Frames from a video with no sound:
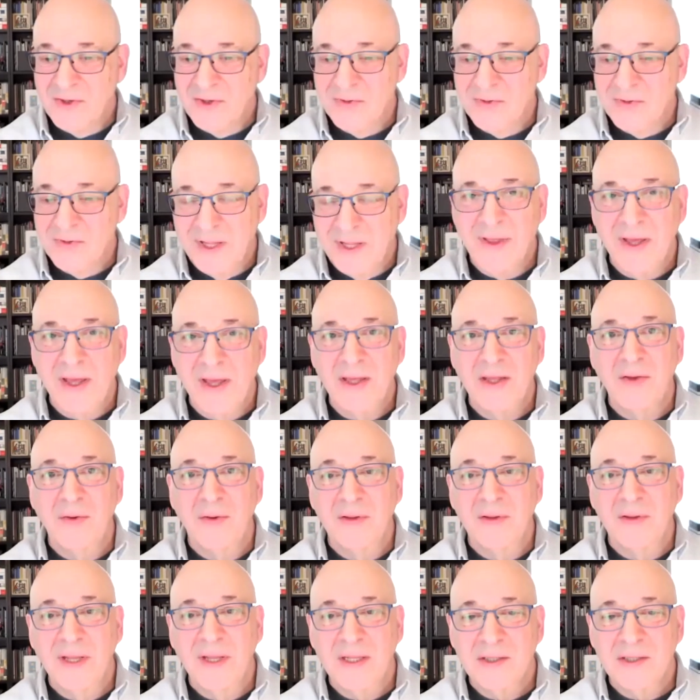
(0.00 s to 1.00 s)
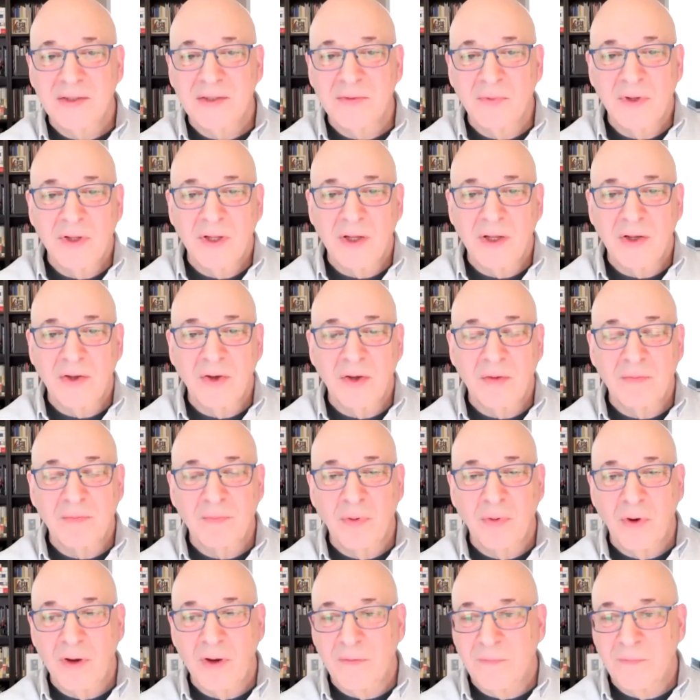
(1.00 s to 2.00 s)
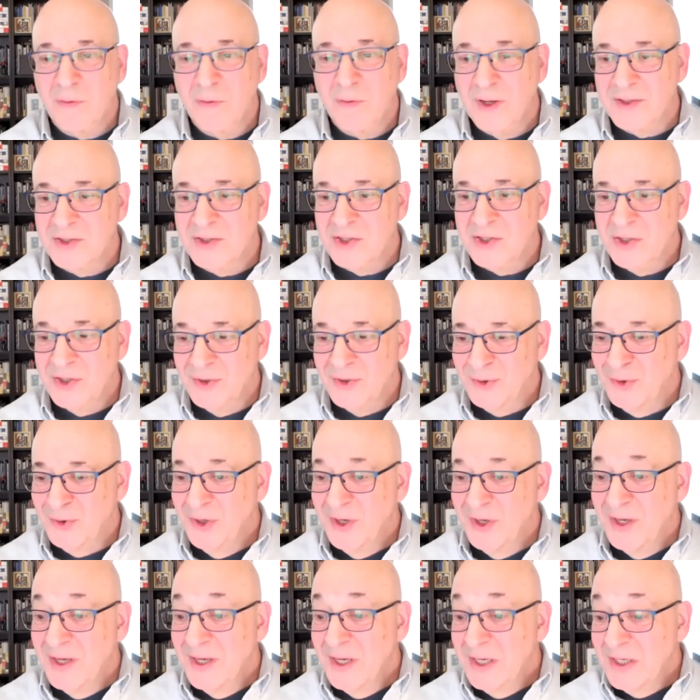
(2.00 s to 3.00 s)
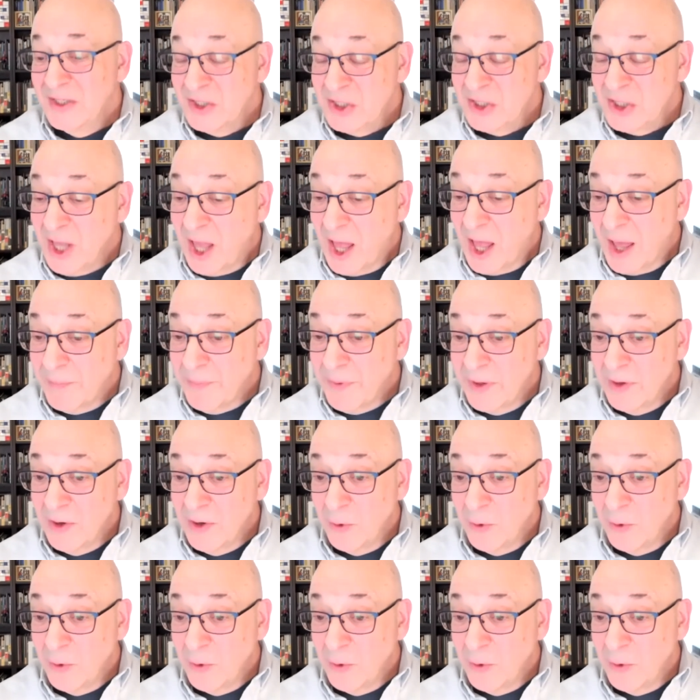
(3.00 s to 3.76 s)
Glenn. Thank you. And that's a really good point for us to stop and